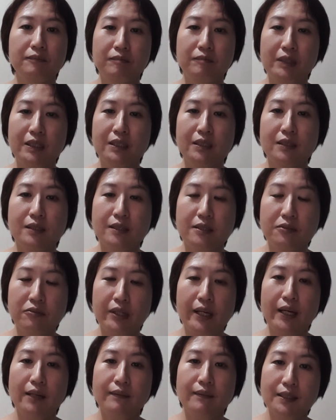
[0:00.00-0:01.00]
because it will
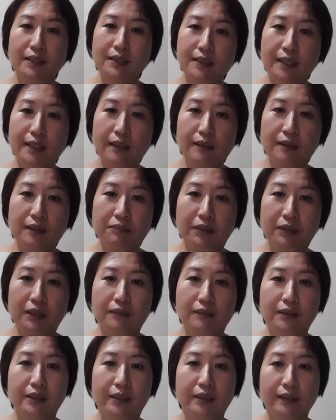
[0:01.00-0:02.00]
help us tell
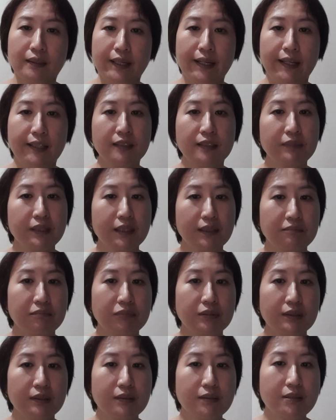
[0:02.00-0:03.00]
about the academic
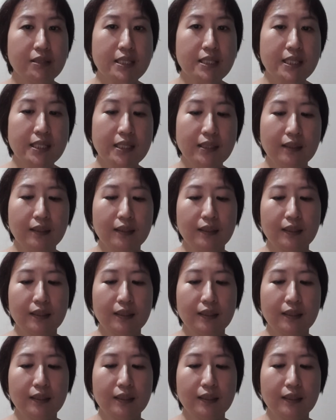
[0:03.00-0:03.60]
ability.